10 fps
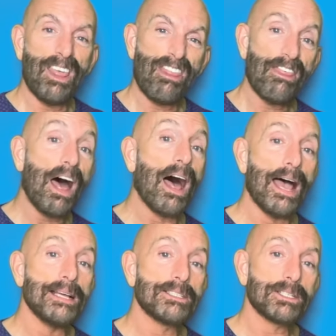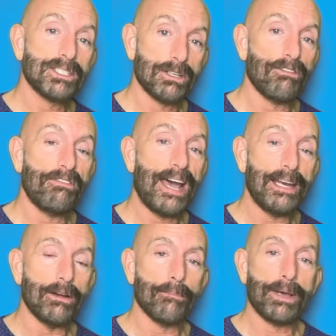thighs because they're
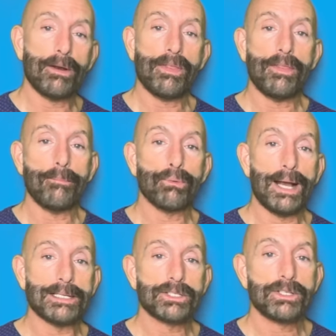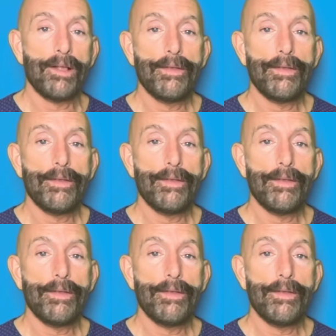fattier, better than the breasts.